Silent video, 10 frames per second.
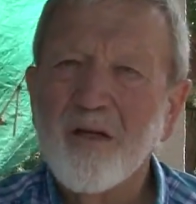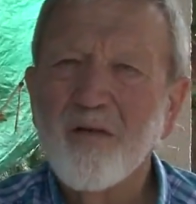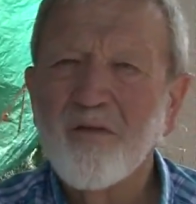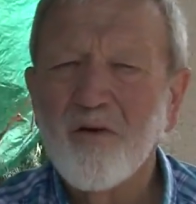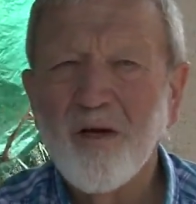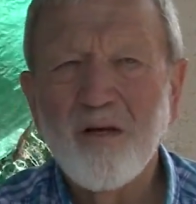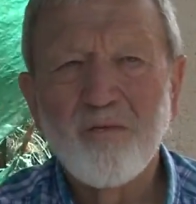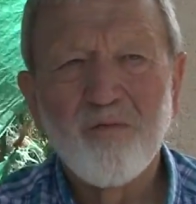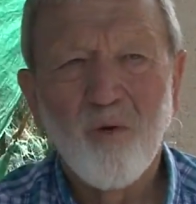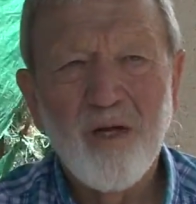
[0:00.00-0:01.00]
$30,000 to
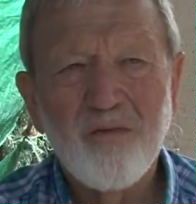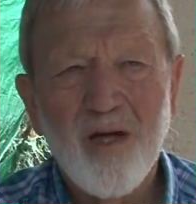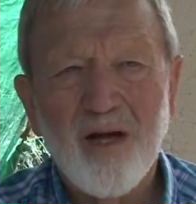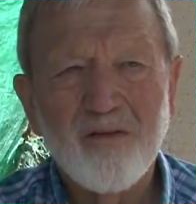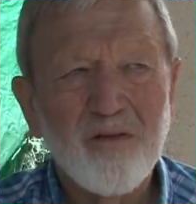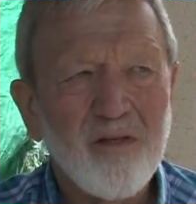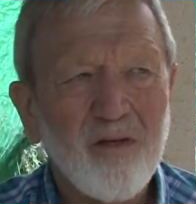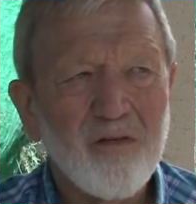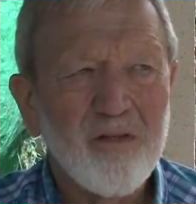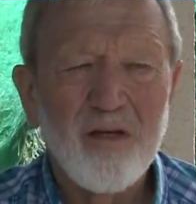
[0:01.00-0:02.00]
$40,000 because